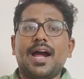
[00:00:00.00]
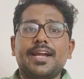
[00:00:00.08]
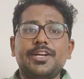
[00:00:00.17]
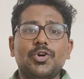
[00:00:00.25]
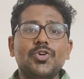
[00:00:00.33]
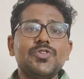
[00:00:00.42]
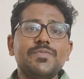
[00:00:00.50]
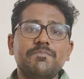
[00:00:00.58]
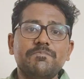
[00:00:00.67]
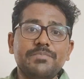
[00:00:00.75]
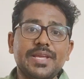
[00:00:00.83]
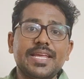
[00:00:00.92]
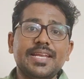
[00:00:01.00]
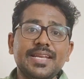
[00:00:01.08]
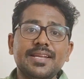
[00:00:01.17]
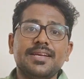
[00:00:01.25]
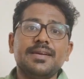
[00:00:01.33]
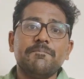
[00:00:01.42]
I don't
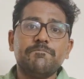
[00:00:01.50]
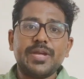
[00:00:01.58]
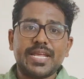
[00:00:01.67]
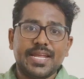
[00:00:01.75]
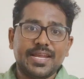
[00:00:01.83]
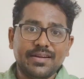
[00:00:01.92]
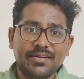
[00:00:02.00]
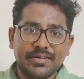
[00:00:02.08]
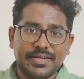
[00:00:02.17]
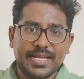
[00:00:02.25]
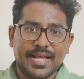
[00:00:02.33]
mean being